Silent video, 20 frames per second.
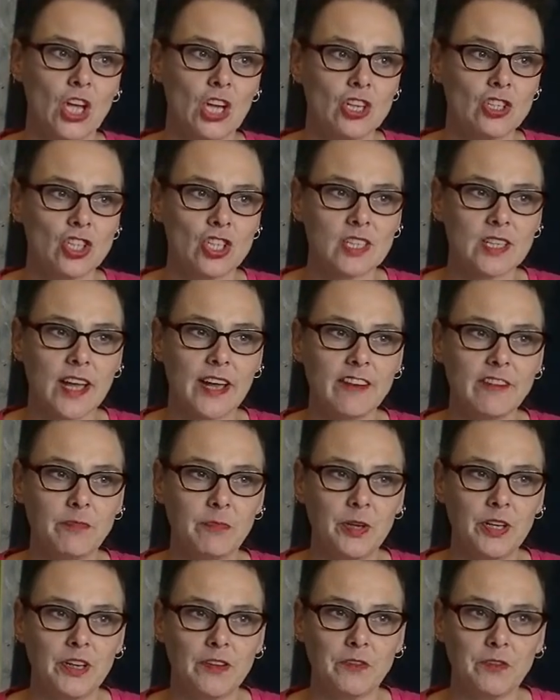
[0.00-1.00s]
just kind of
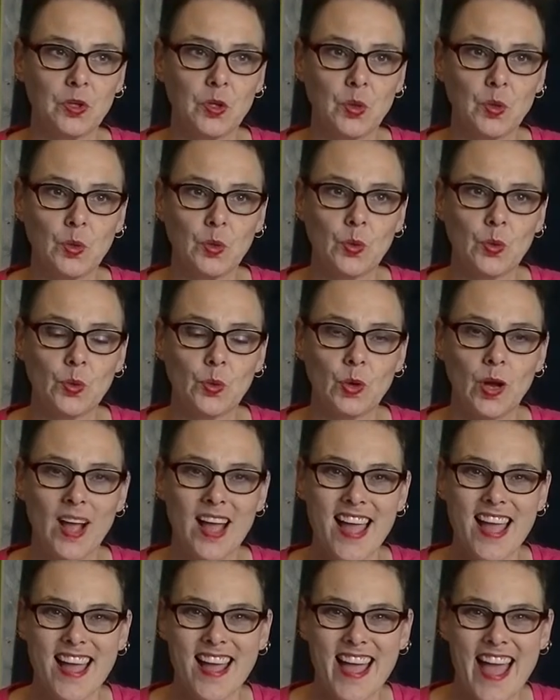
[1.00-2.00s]
put a few
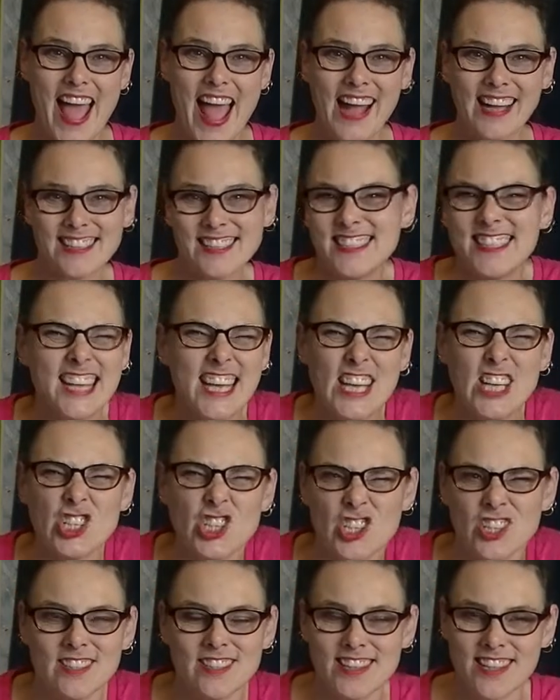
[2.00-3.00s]

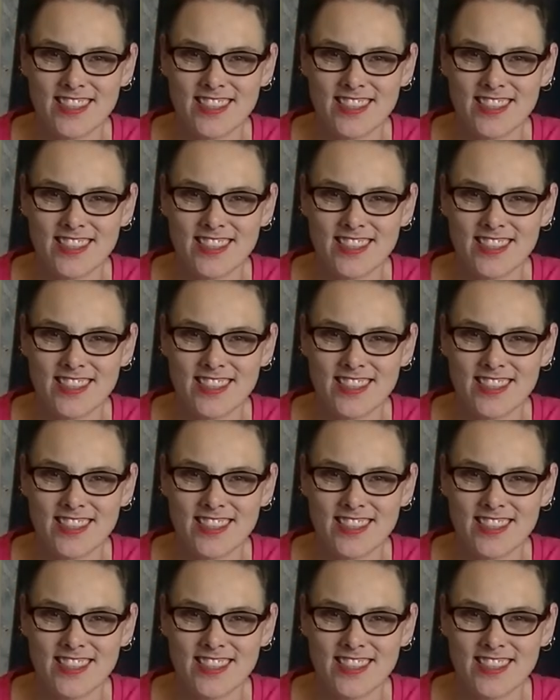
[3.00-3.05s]
hesitations,